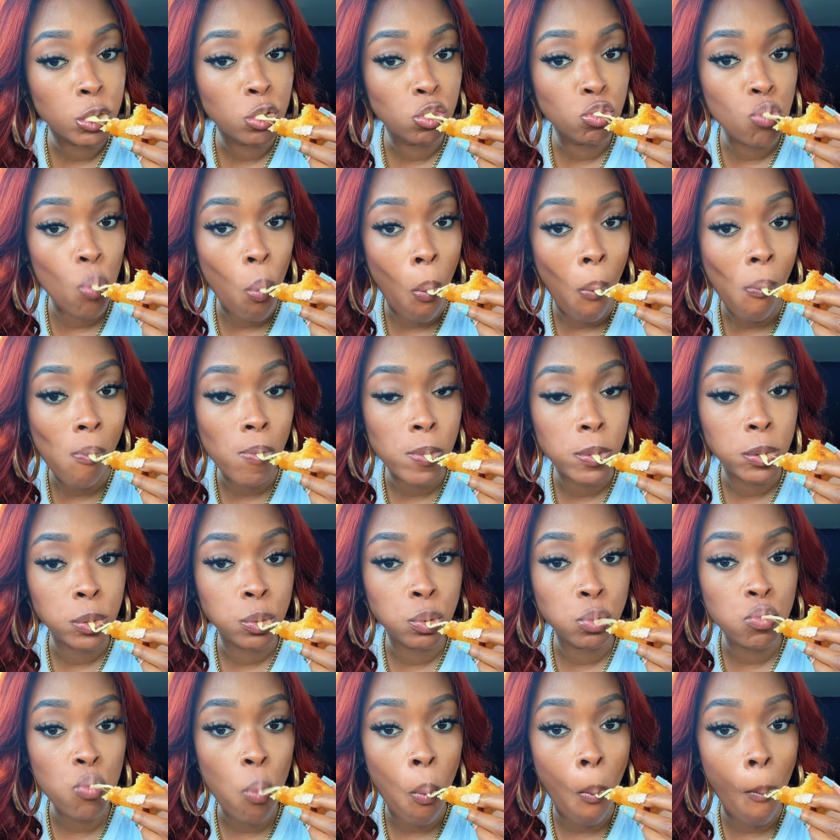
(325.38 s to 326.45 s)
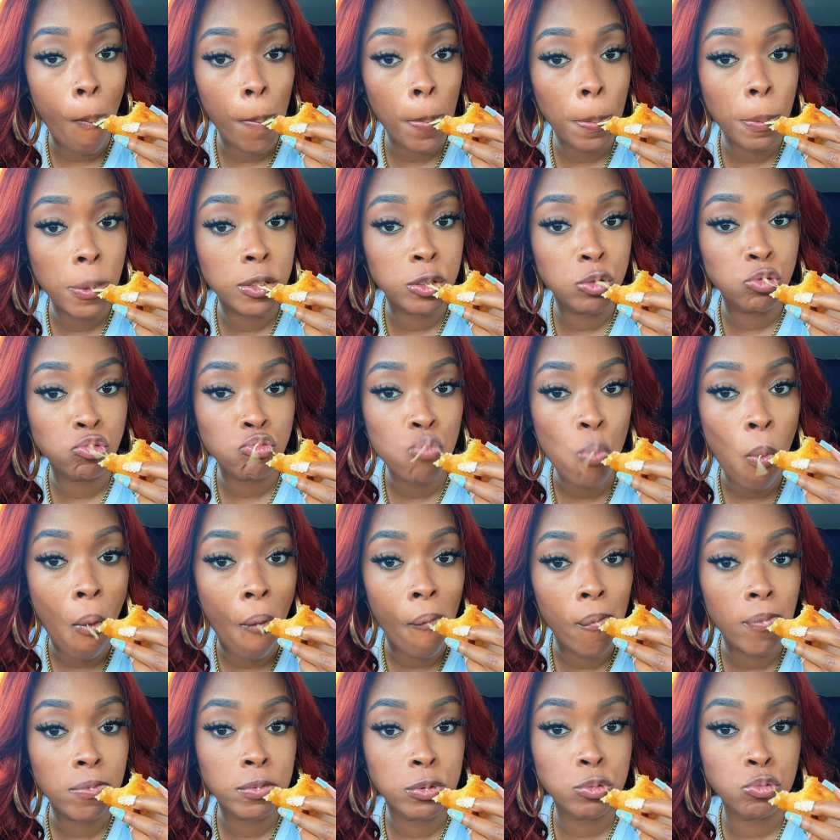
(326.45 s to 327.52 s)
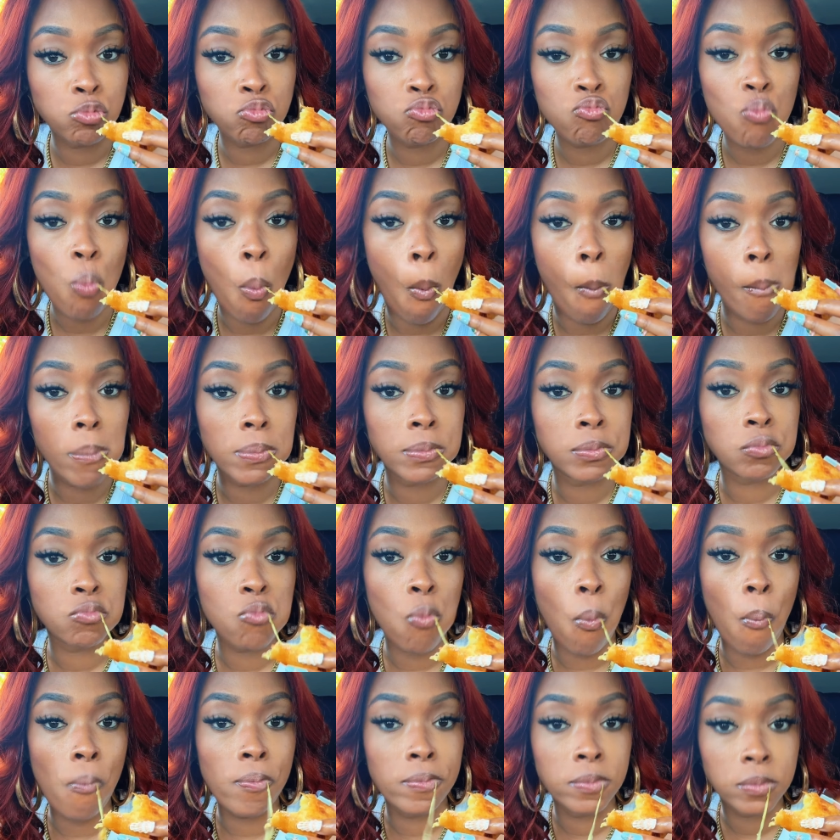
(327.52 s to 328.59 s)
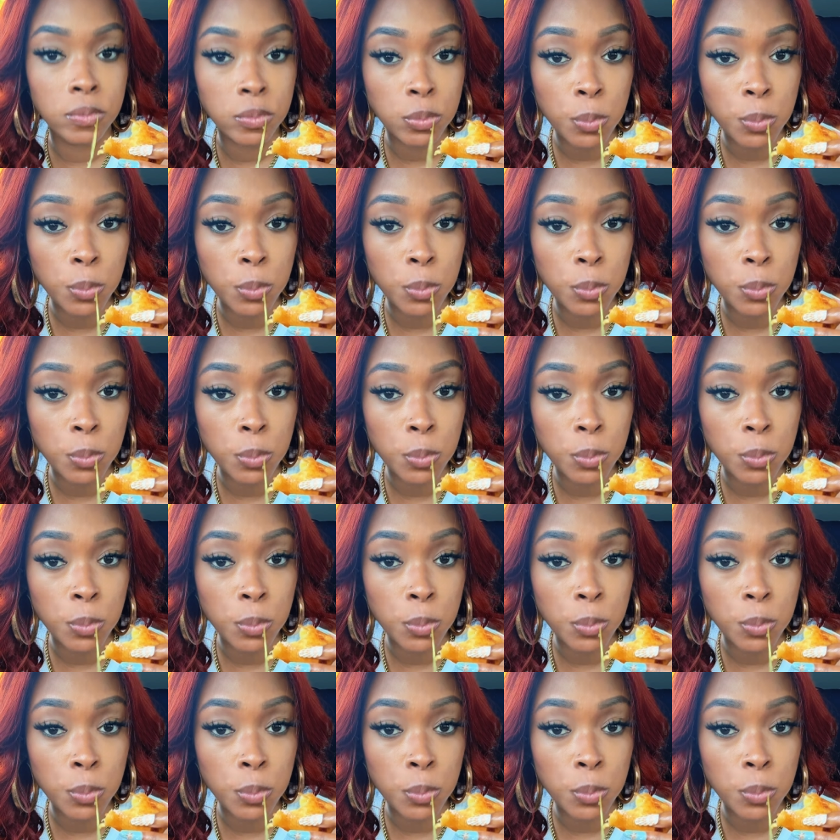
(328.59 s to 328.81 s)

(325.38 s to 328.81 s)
Mm, mm, mm, mm, mm, mm, mm,